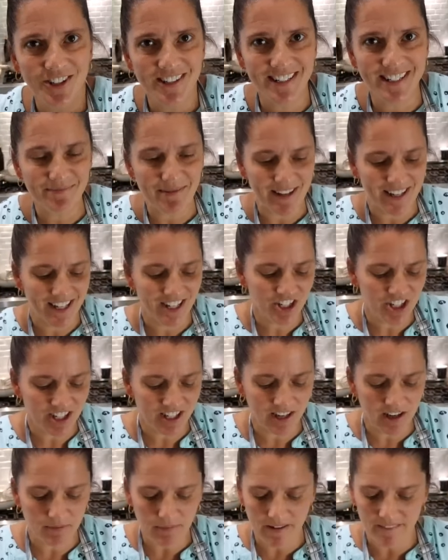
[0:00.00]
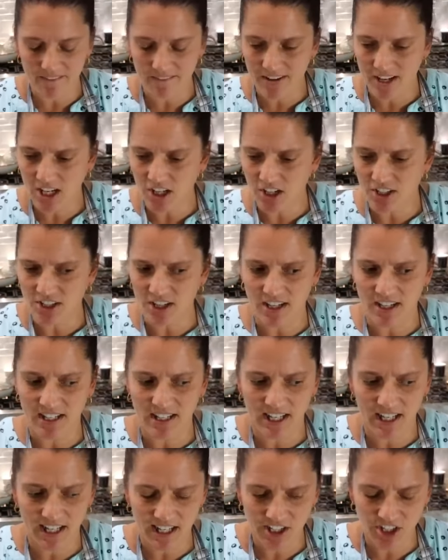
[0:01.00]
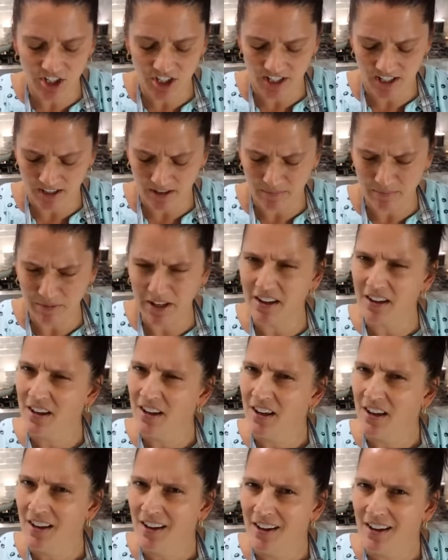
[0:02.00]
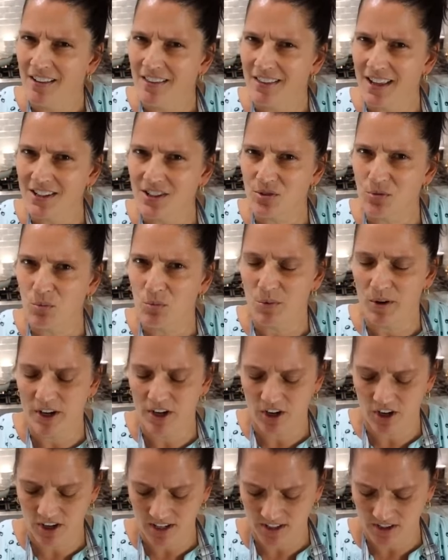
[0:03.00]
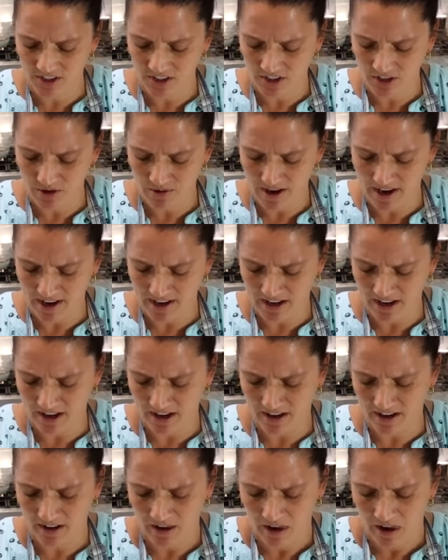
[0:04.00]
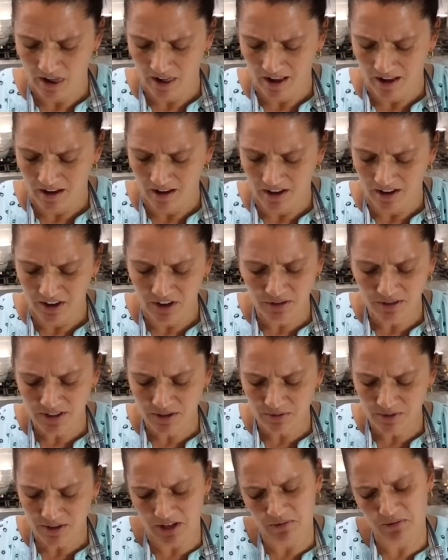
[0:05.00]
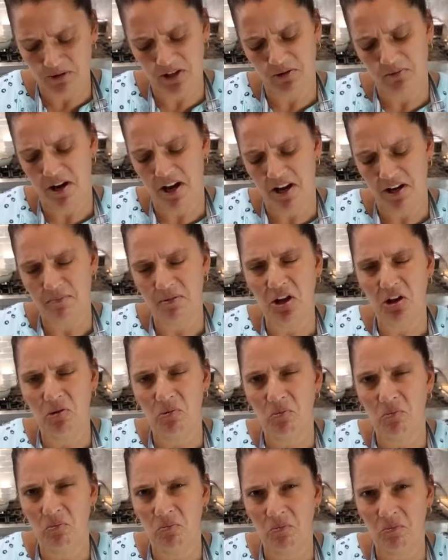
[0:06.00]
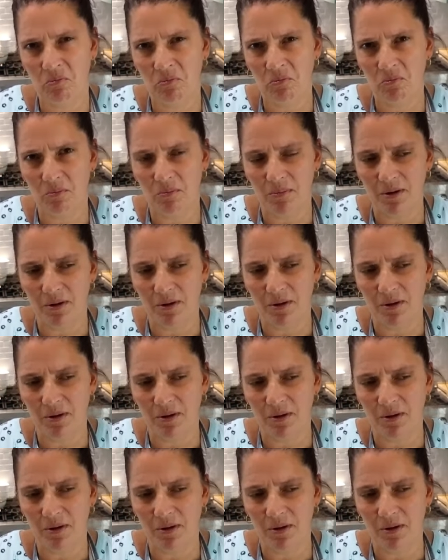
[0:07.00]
Just in my kitchen and my finger started itching. I'm like, that's weird. And so I uh, noticed it was getting really red. I'm like, hmm.